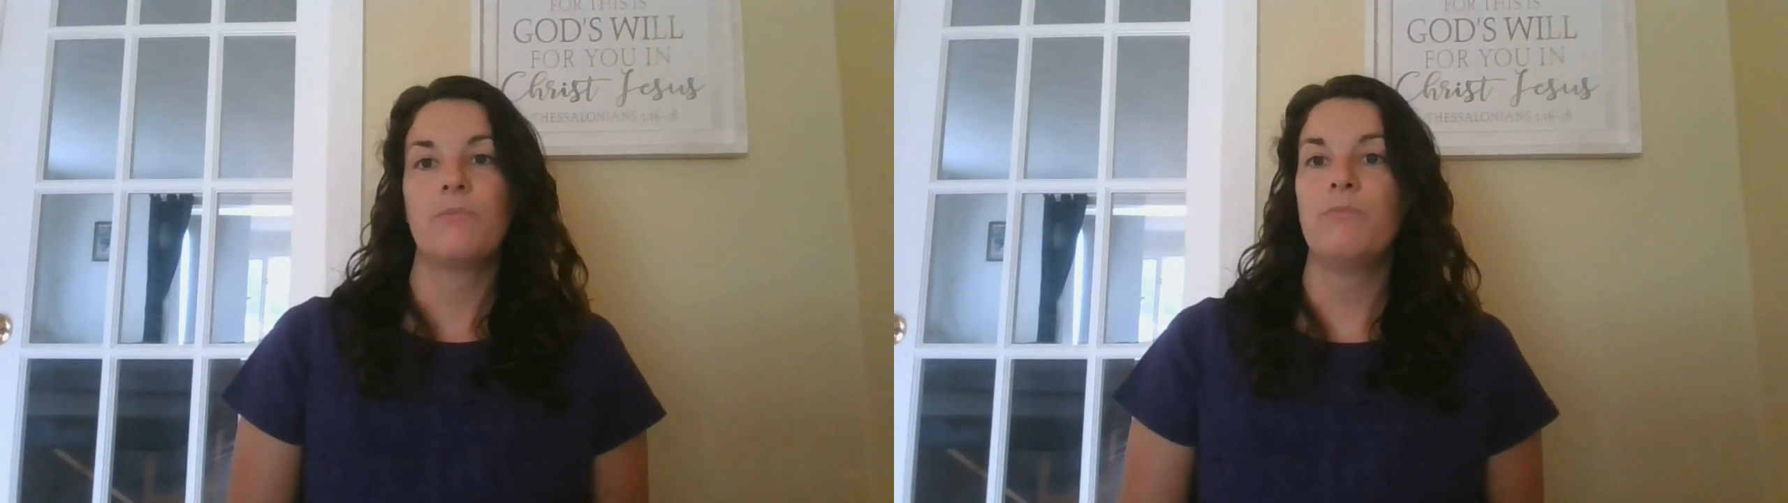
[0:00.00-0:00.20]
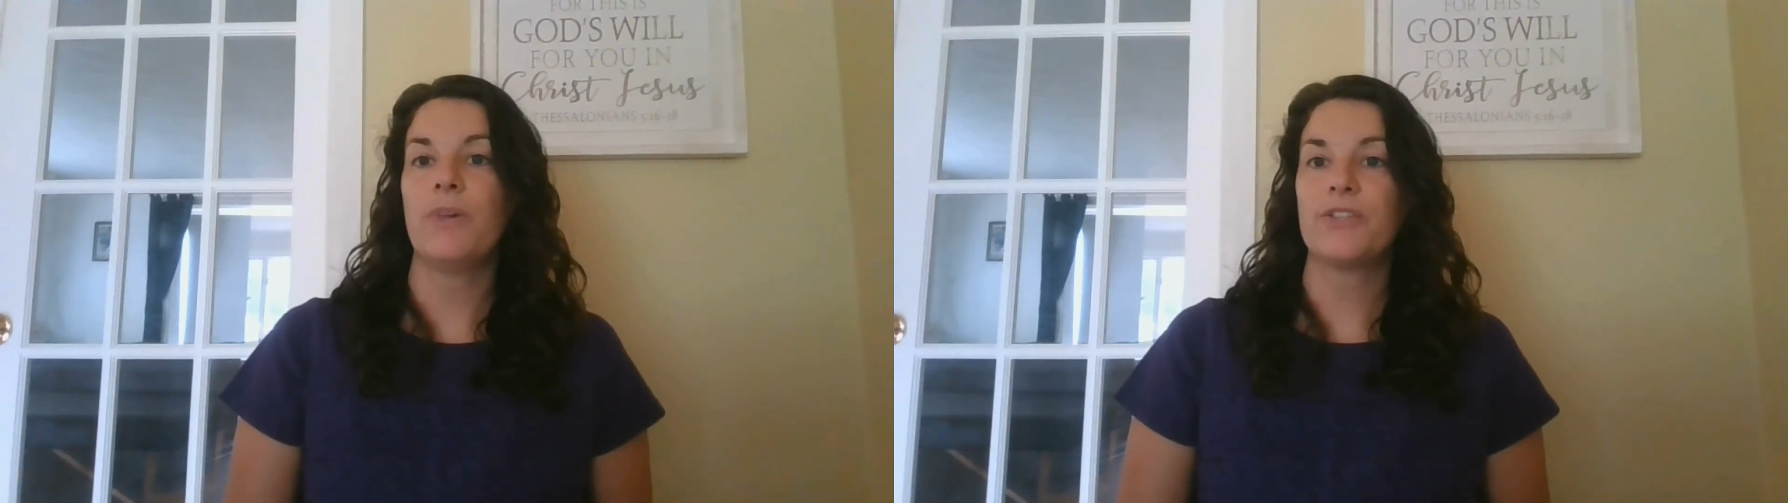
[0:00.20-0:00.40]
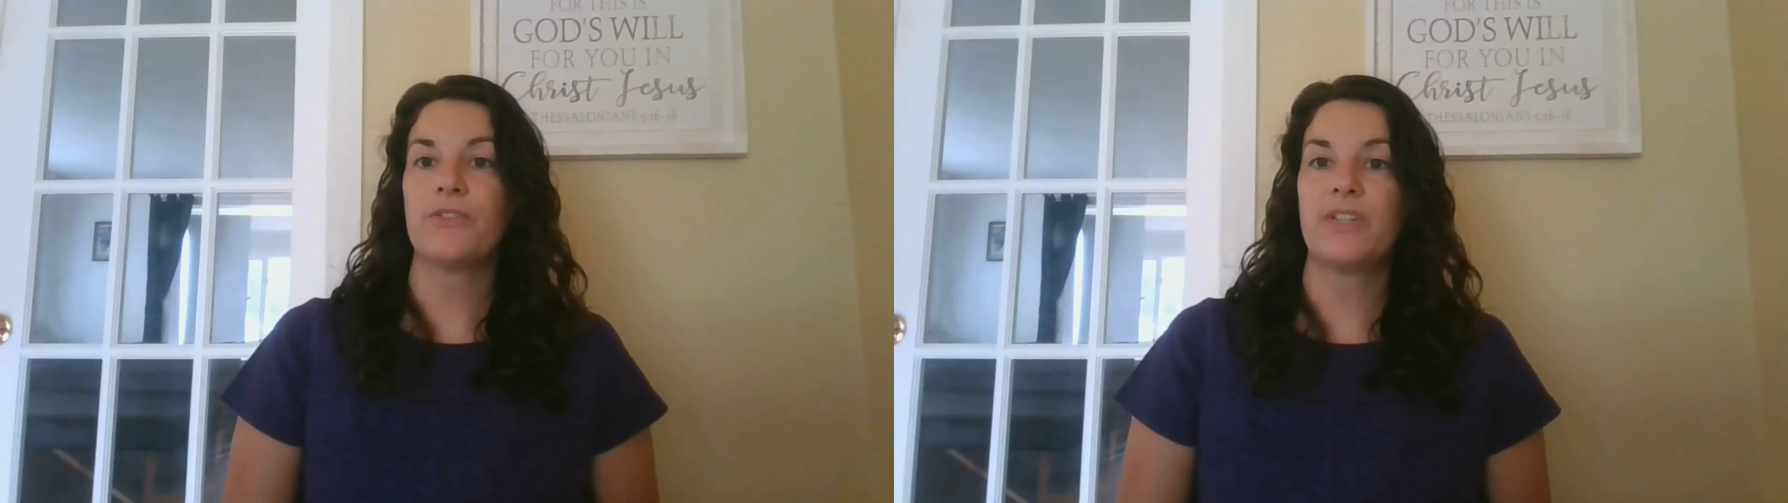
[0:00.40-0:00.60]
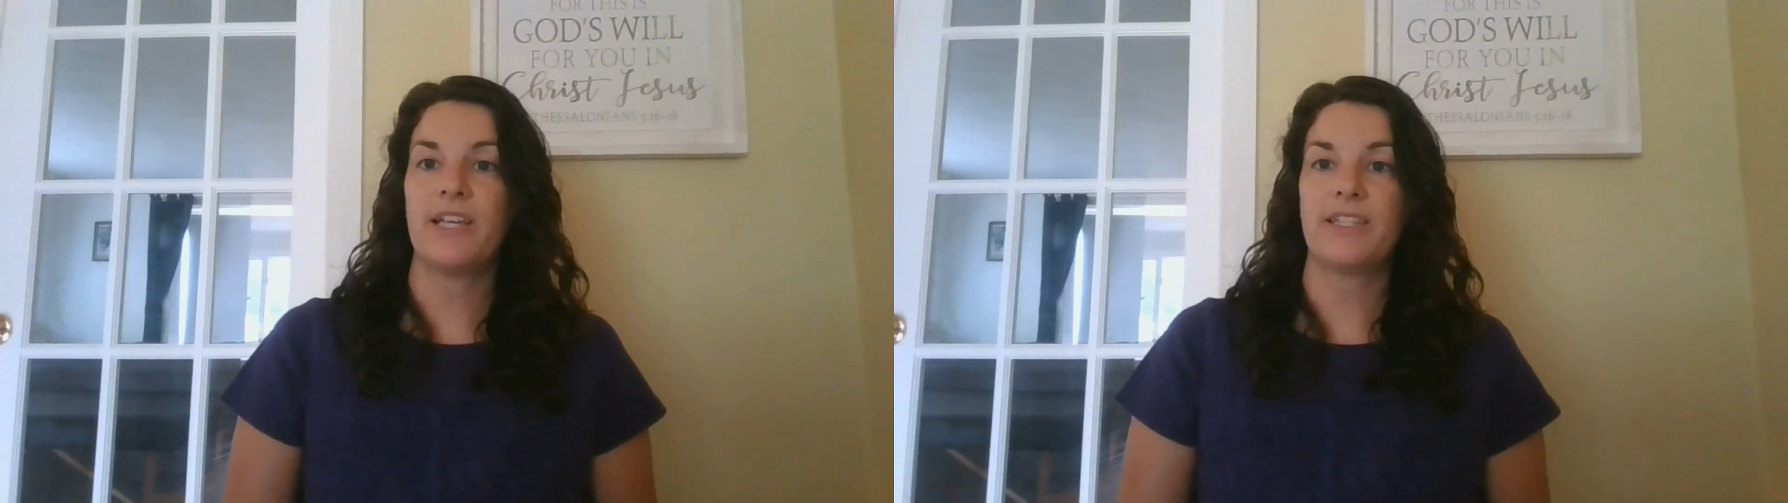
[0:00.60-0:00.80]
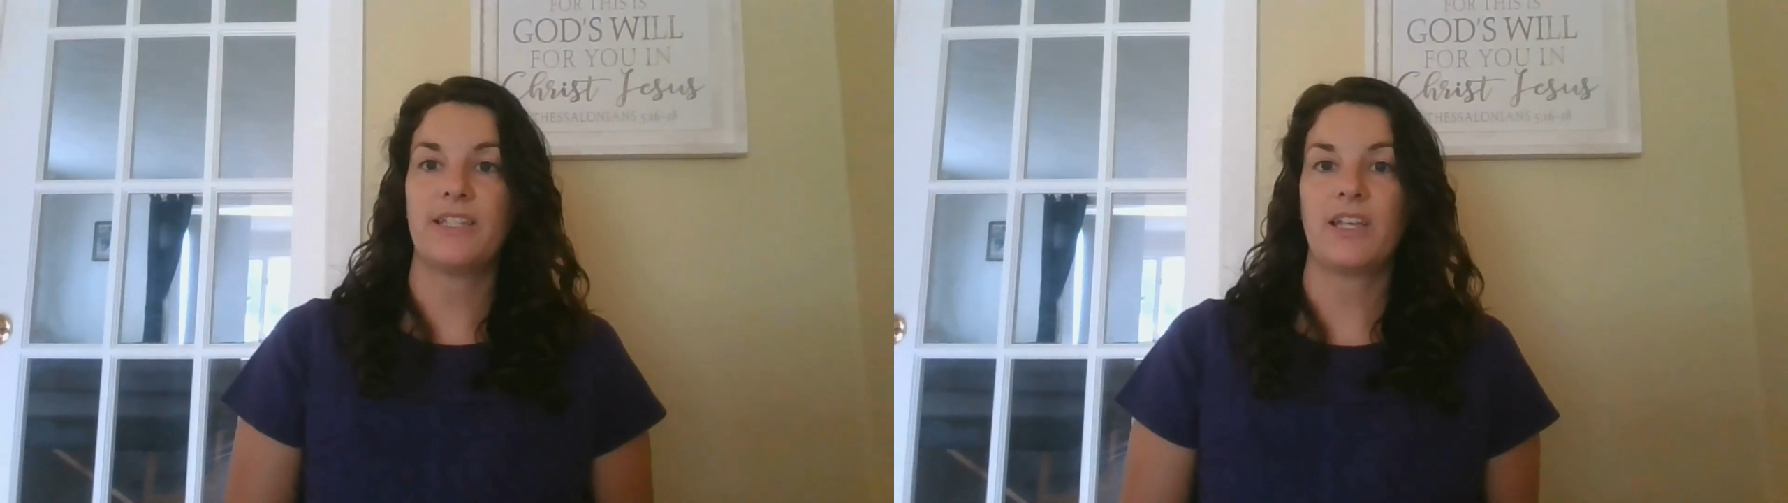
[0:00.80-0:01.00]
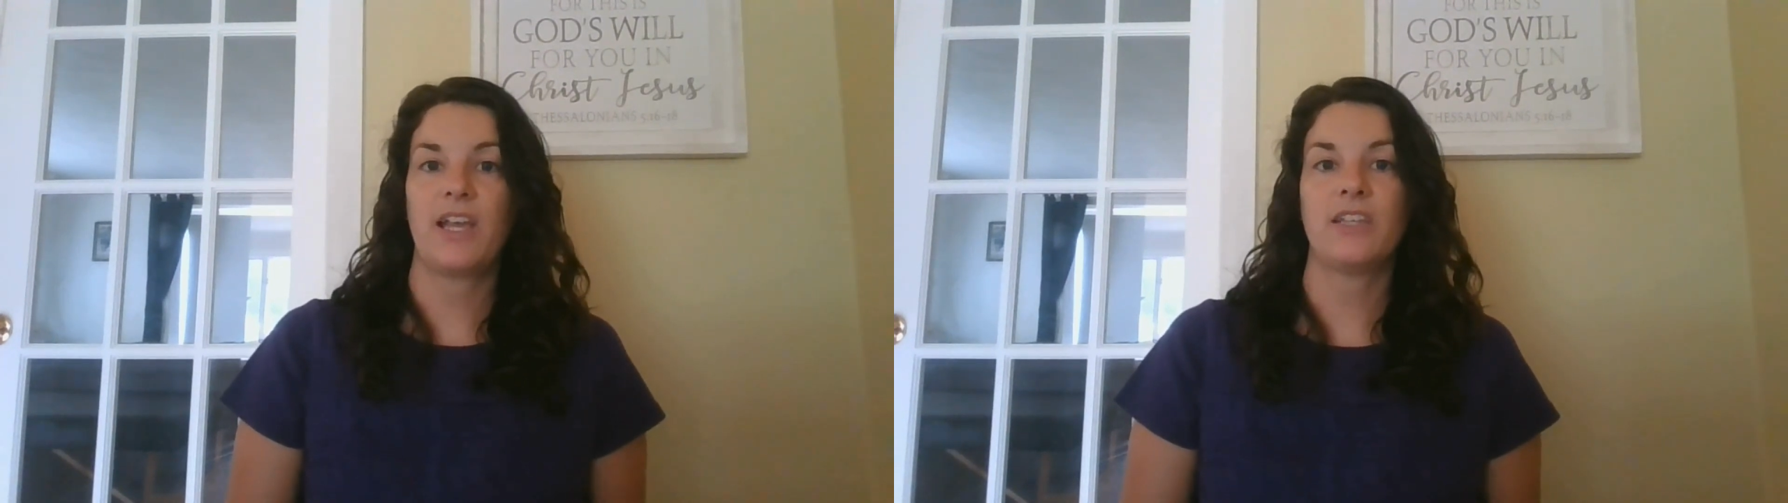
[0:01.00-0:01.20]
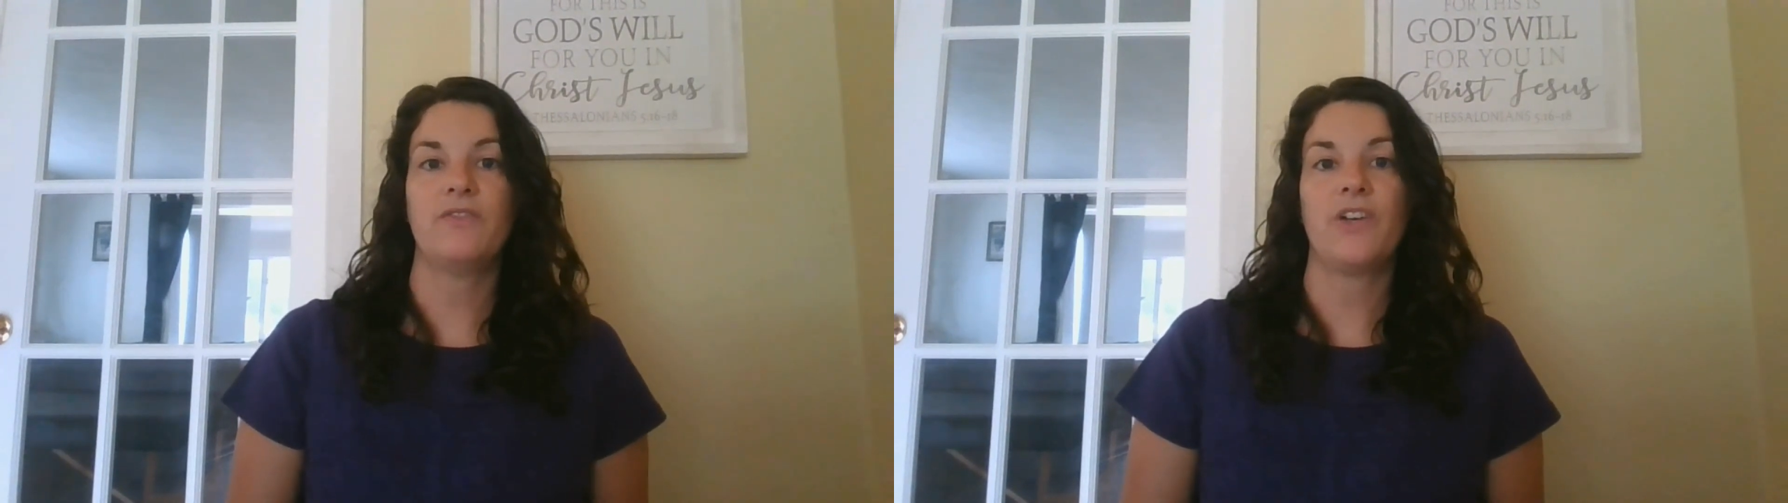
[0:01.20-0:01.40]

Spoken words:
Muscle testing has